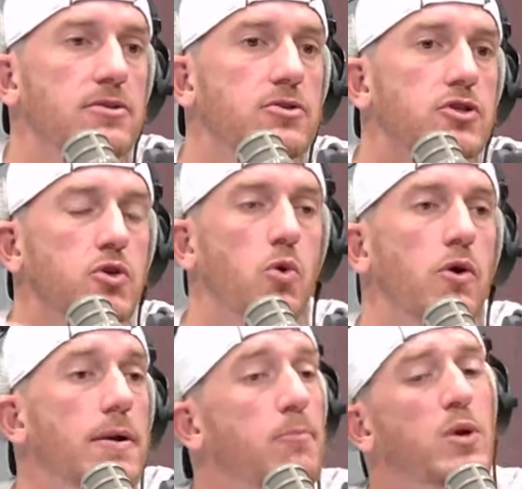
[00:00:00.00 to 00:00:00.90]

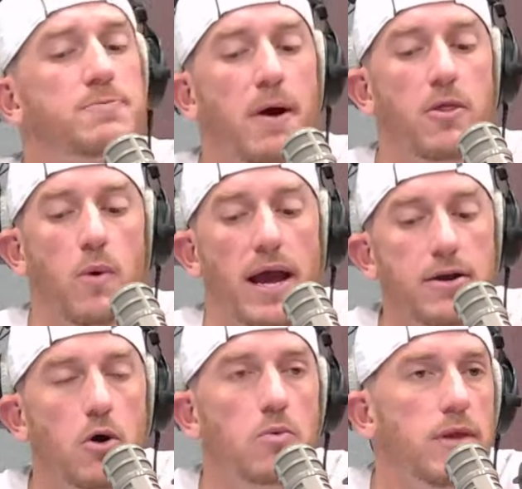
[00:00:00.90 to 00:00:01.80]
score, and which, by the way, I
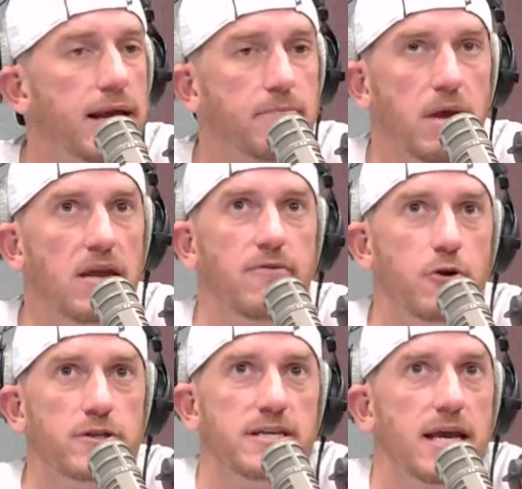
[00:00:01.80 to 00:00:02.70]
know like many of
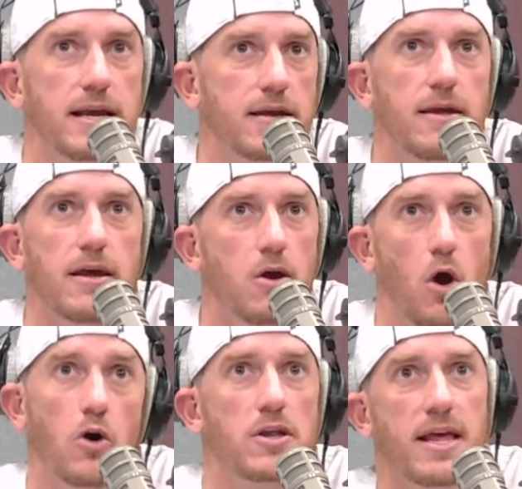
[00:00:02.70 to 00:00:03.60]
you are saying,
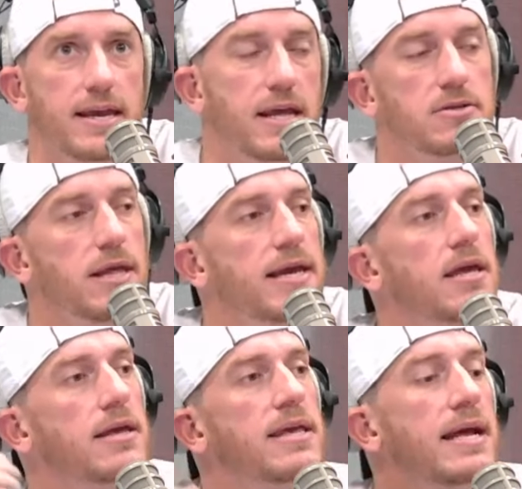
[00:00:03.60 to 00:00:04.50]
oh, you let Gen
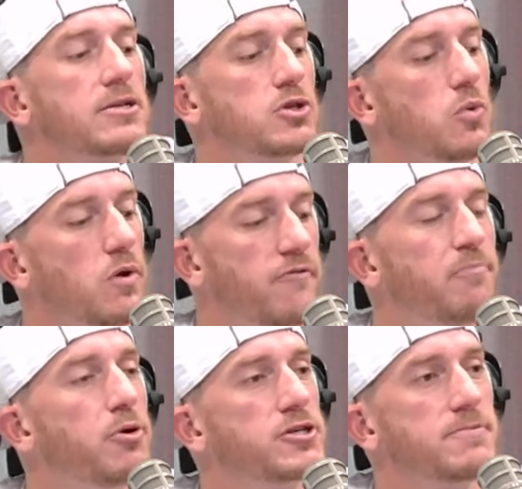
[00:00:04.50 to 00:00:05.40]
like Gensel would
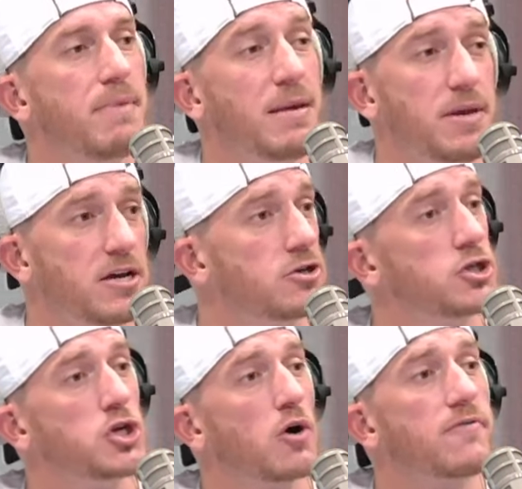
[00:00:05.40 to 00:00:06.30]
have pushed maybe a
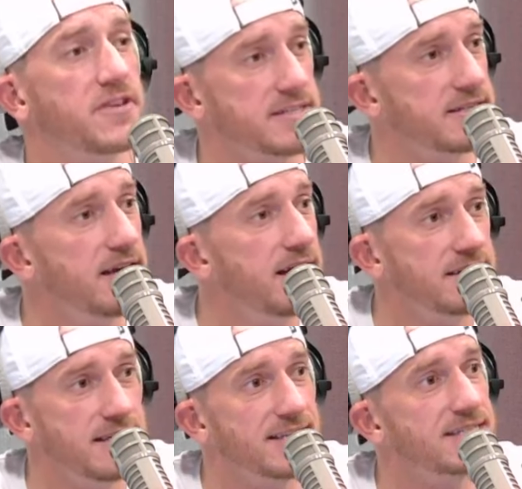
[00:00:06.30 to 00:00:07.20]
Jarvis
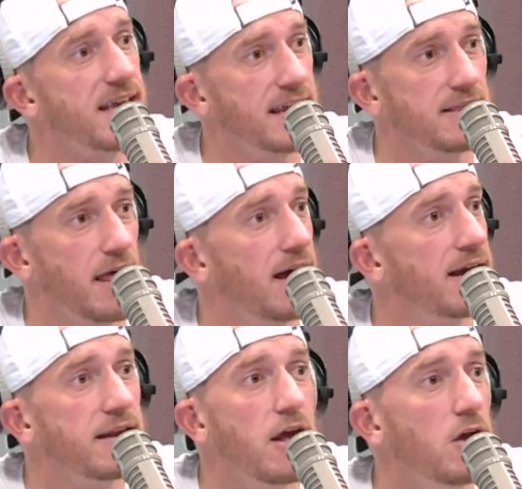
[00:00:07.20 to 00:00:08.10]
to the second
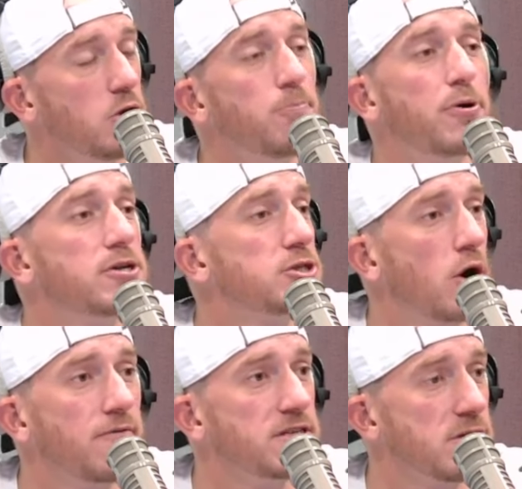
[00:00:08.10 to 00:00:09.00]
line. You put
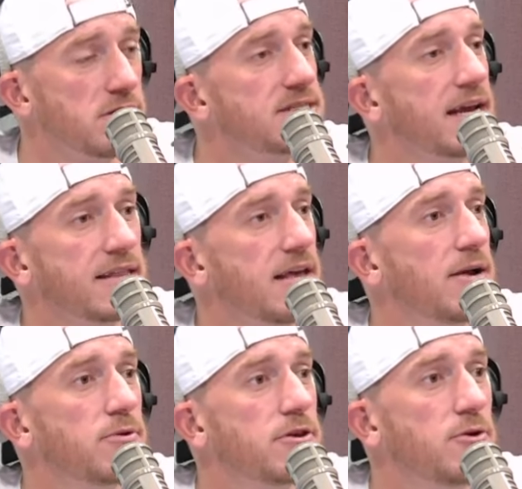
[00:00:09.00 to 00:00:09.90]
Jarvis on the second
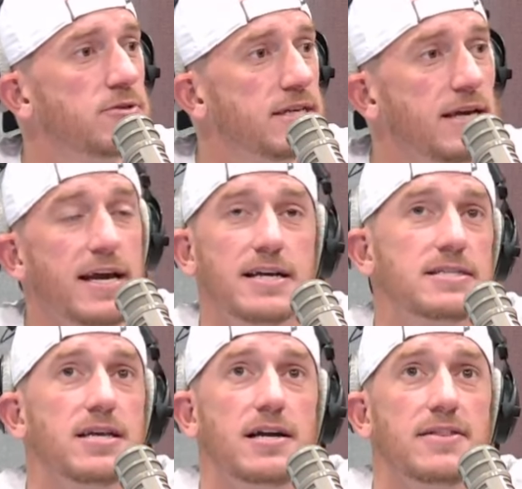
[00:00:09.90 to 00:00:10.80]
line with Kuzi,
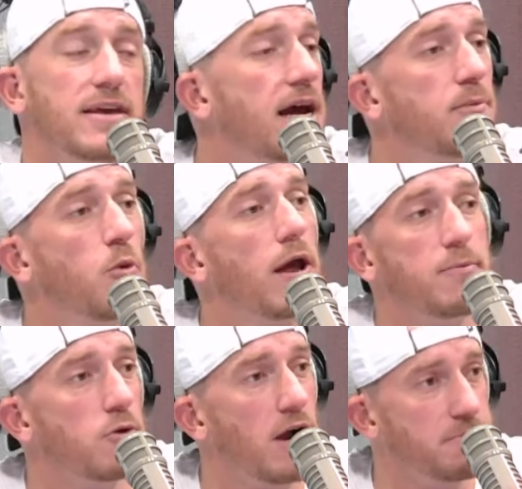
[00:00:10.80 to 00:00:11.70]
suddenly I'm way
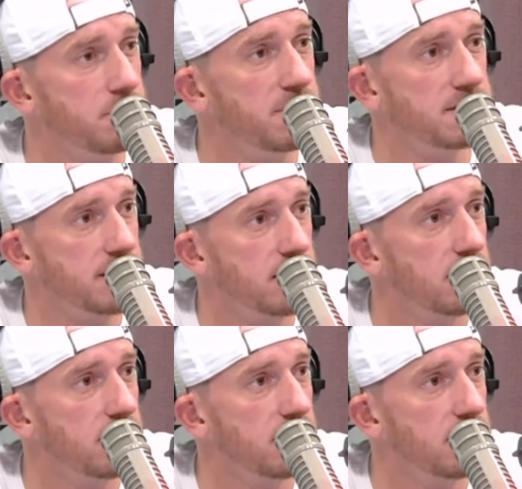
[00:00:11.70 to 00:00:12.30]
more optimistic.